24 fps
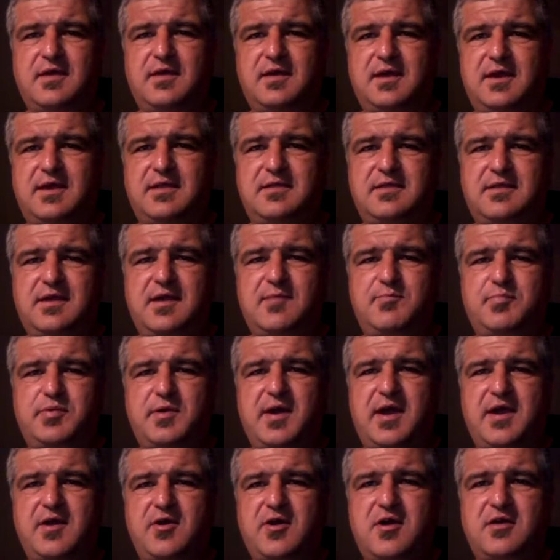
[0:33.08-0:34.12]
And their
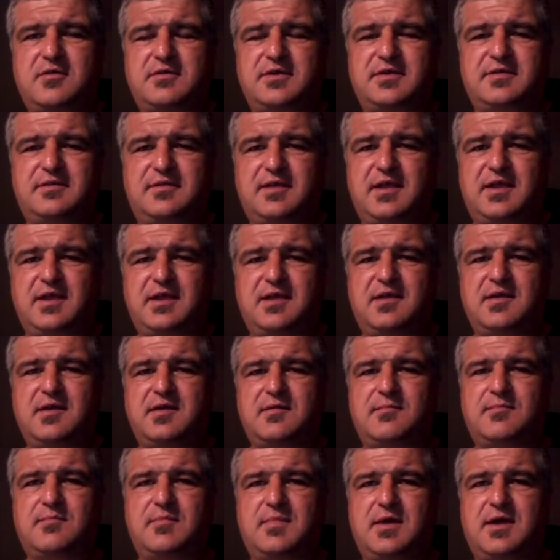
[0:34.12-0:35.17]
priority
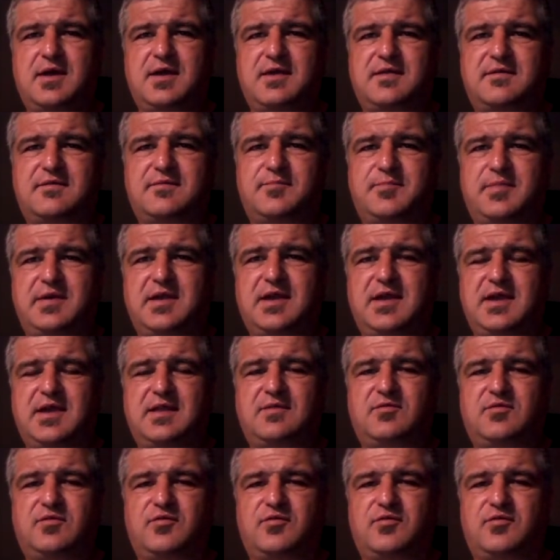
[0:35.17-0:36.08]
must be